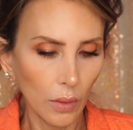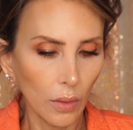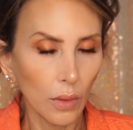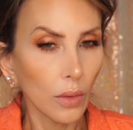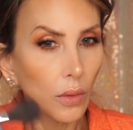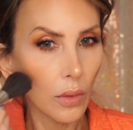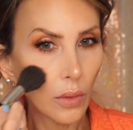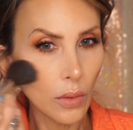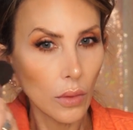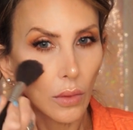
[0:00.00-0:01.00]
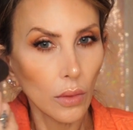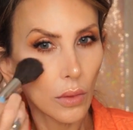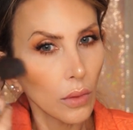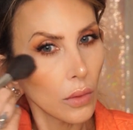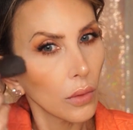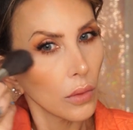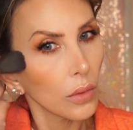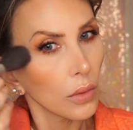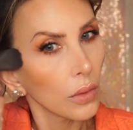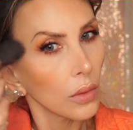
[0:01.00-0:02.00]

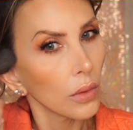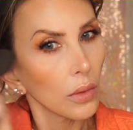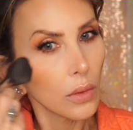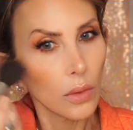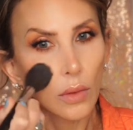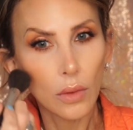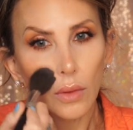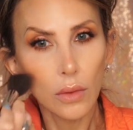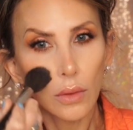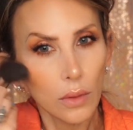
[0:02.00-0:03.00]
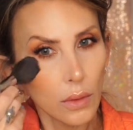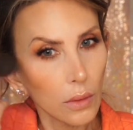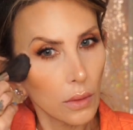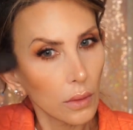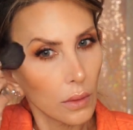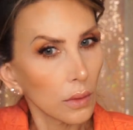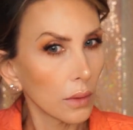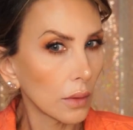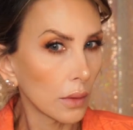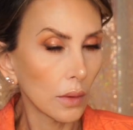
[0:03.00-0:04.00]

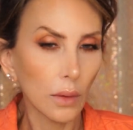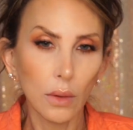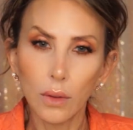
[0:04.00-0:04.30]
No one is speaking in this clip.